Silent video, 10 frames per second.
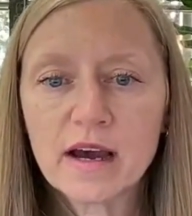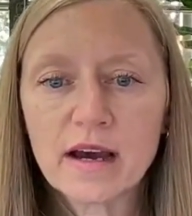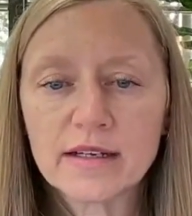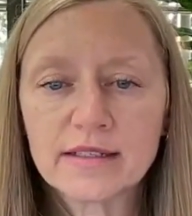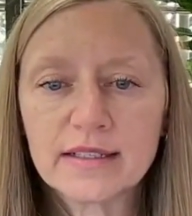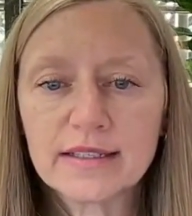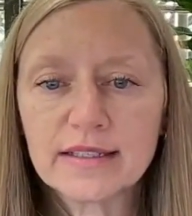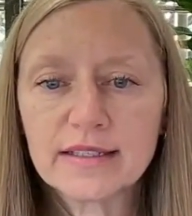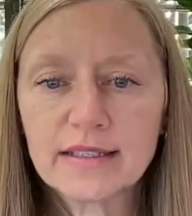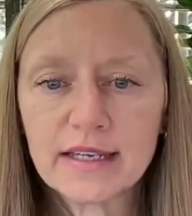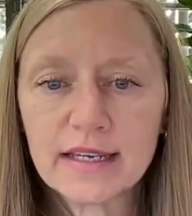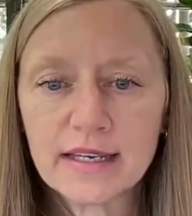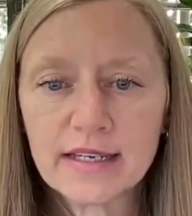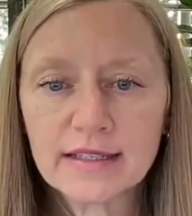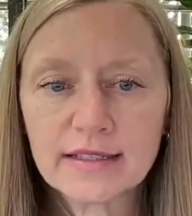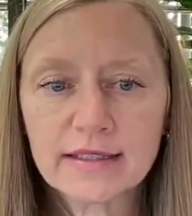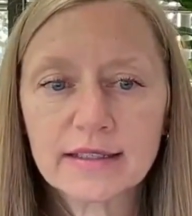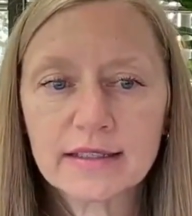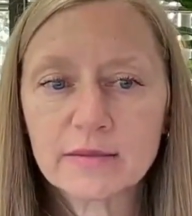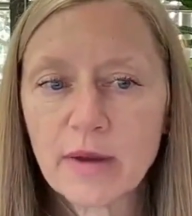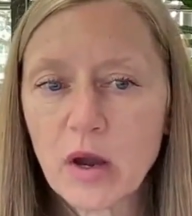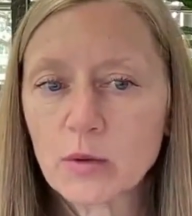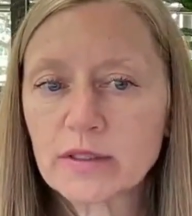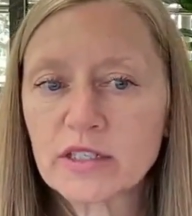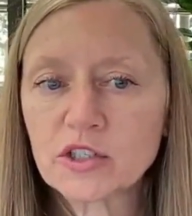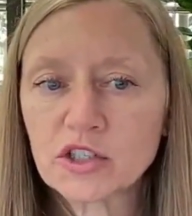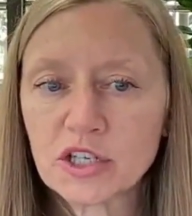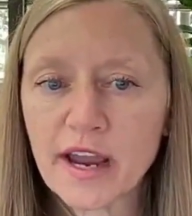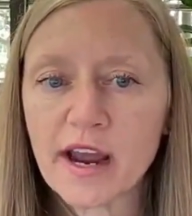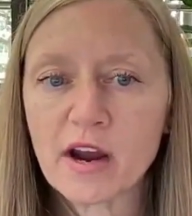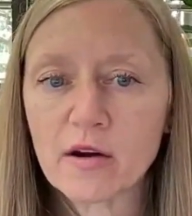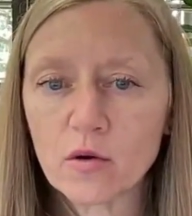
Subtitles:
a deceased spouse's share